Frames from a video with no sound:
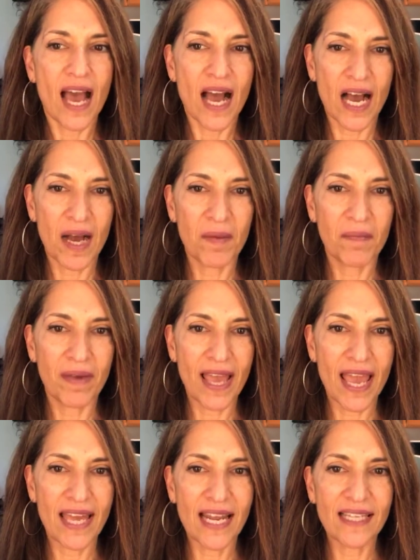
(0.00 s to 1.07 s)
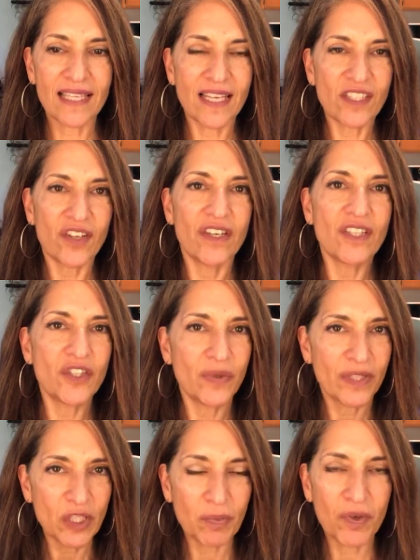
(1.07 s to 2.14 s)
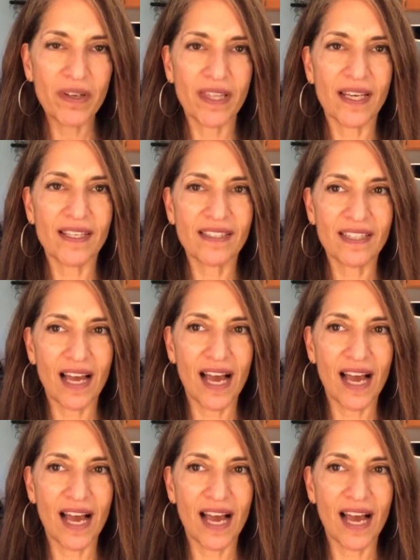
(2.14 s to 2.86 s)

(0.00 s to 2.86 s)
Um, and as I started to explore this,